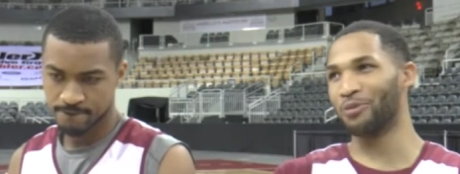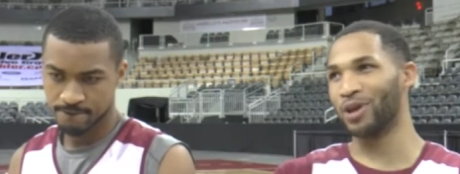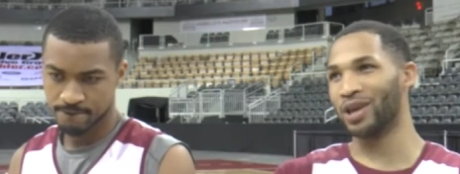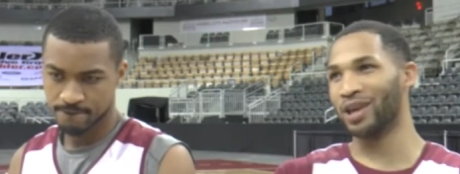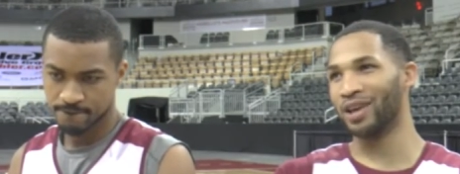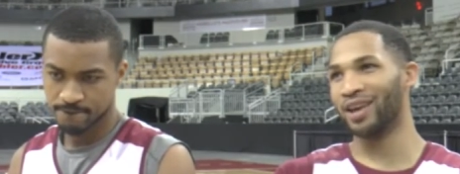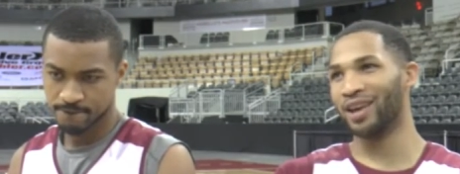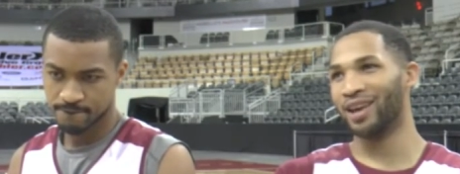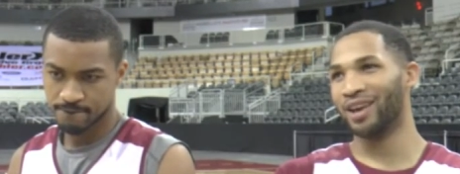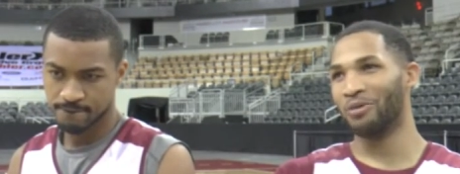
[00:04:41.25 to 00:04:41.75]
Speaker 1: we,
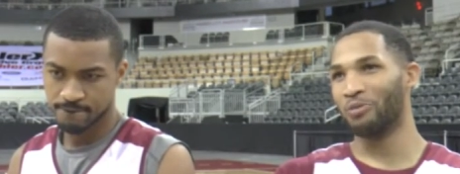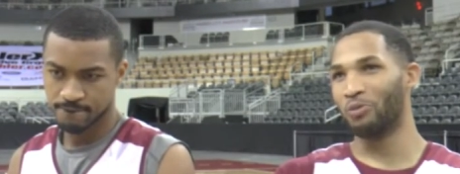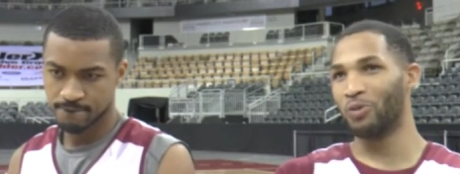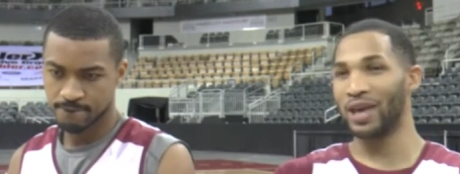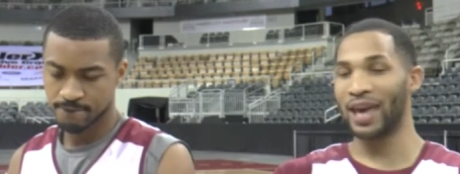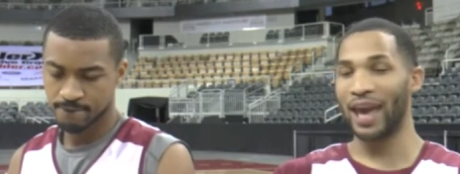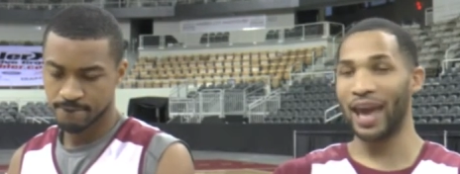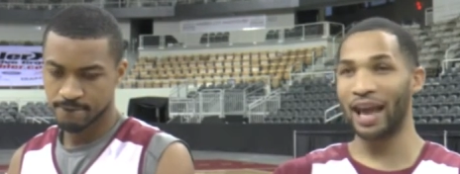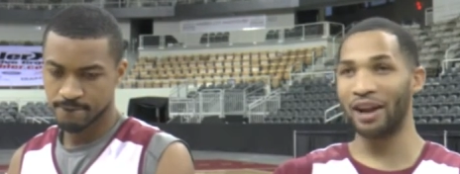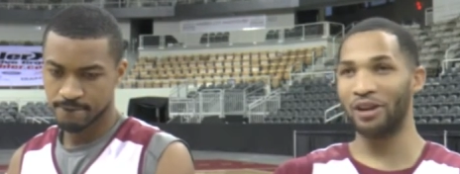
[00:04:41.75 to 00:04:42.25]
we
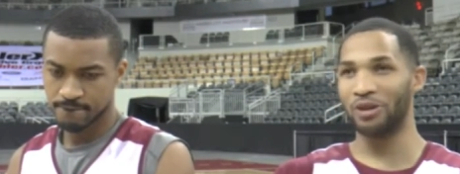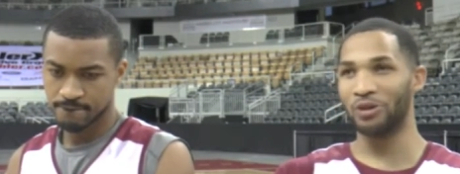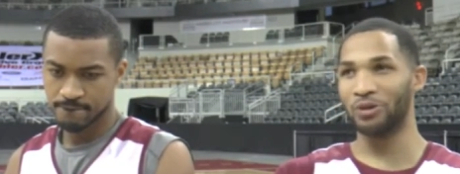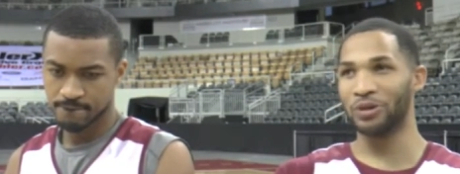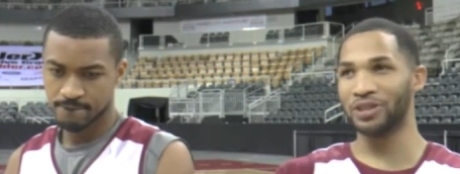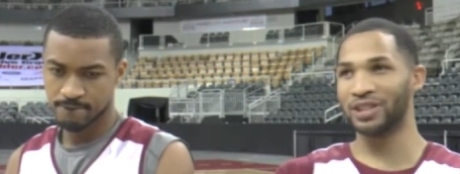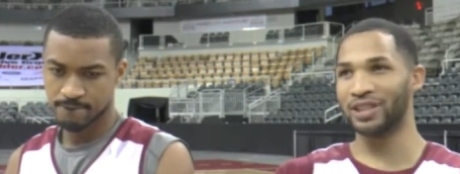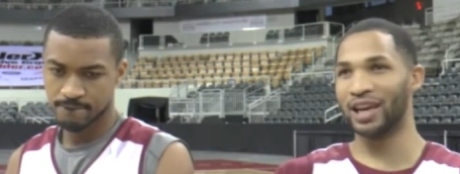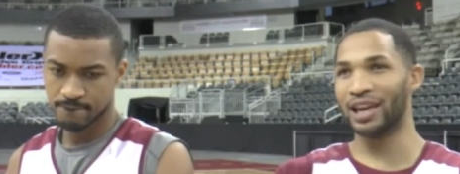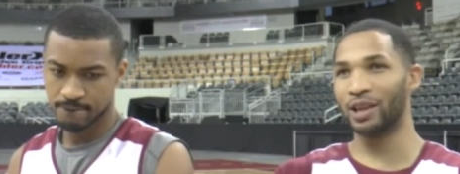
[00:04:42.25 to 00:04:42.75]
can't do. It's
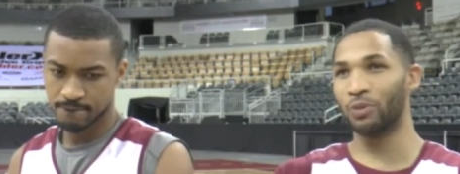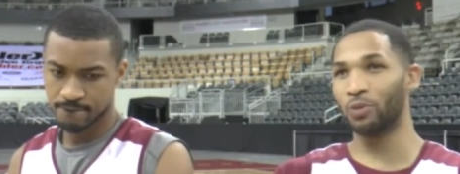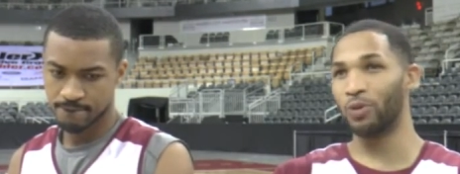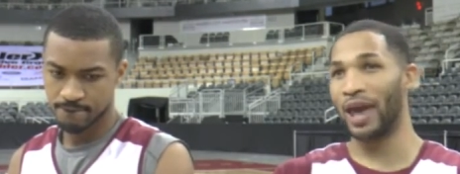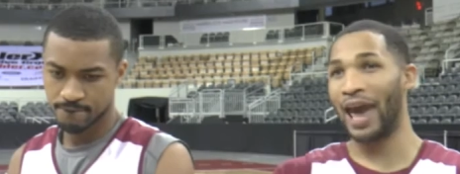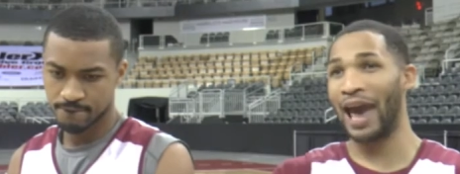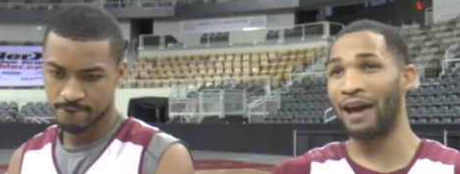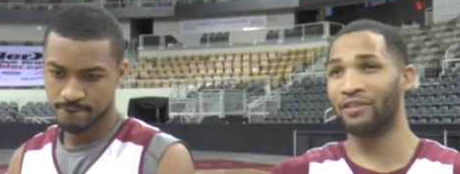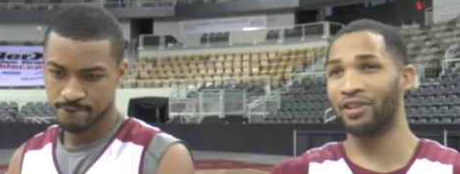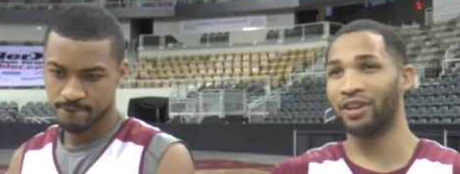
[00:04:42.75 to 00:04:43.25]
nothing we
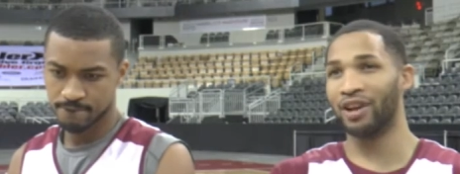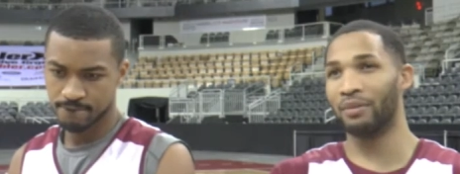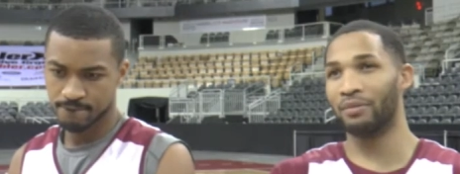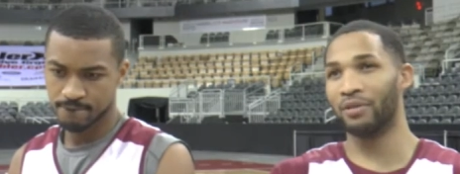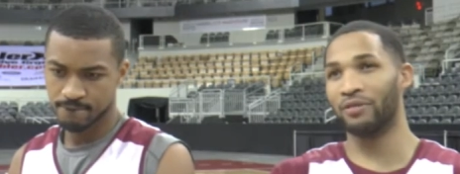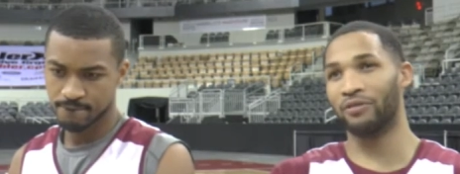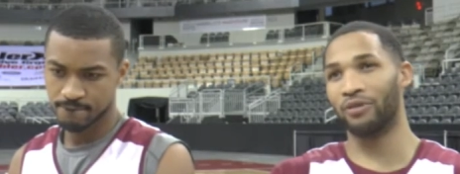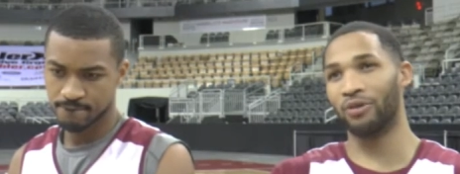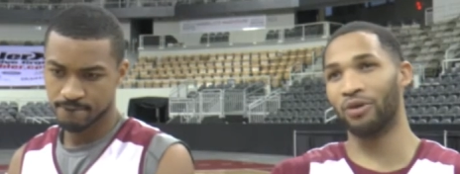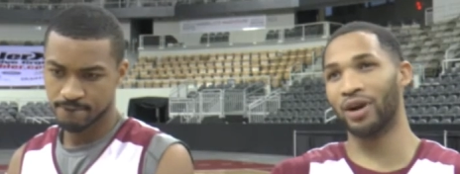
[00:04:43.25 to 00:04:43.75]
haven't done
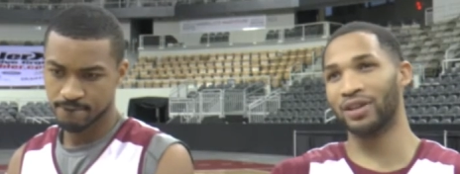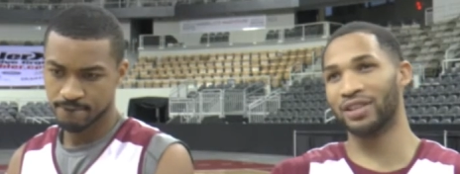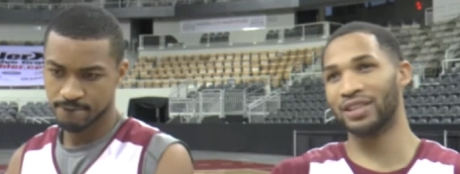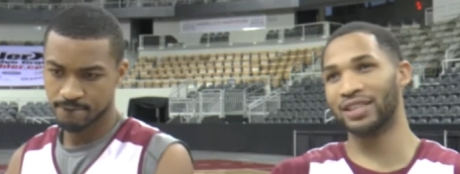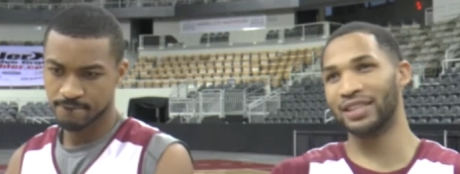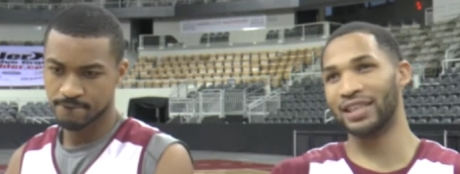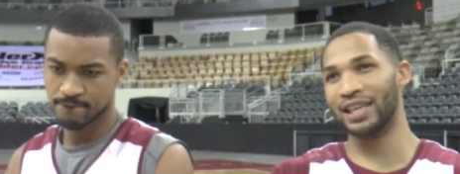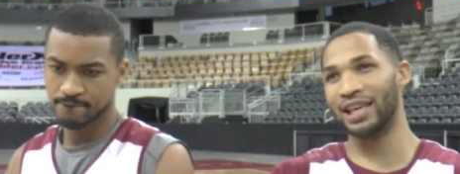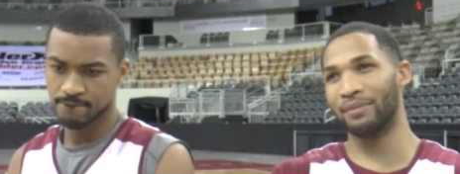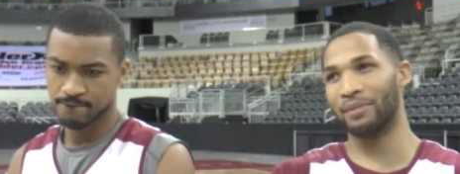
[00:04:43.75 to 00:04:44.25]
before as a
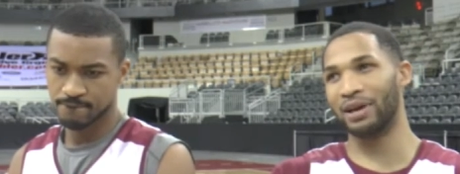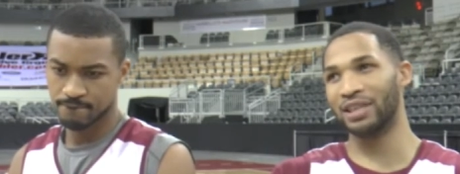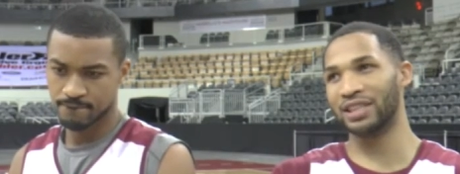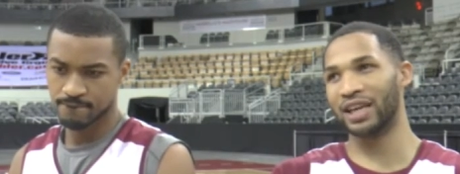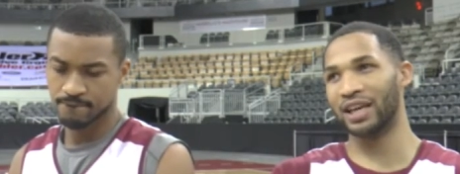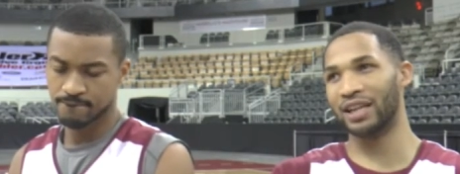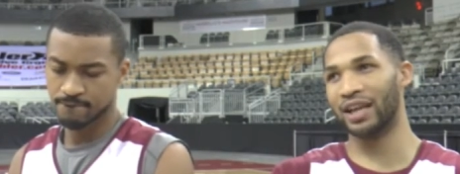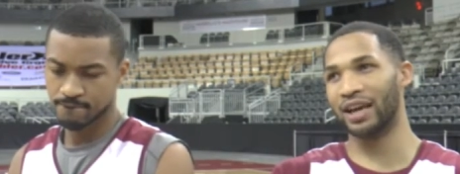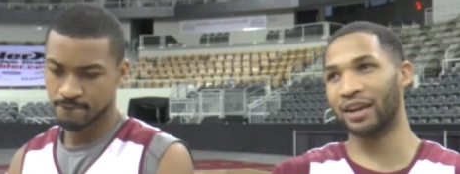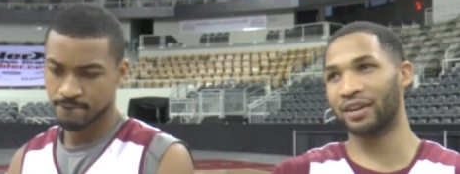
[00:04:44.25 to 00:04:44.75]
team, as a
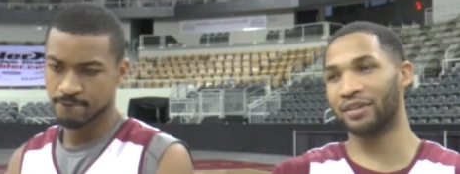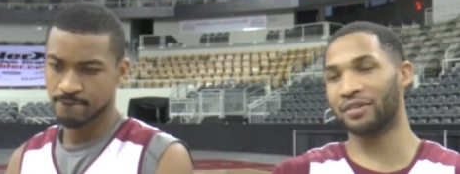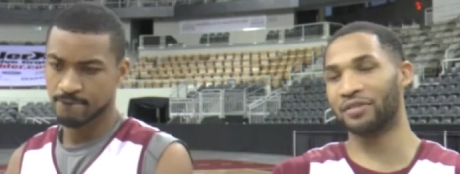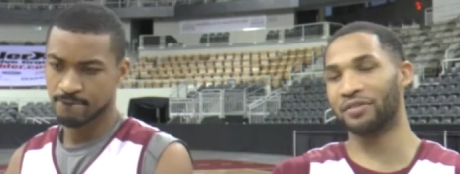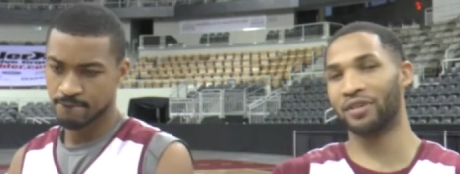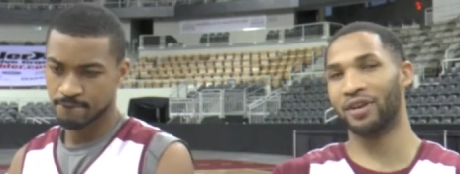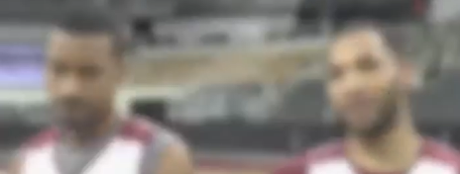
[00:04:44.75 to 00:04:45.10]
collective.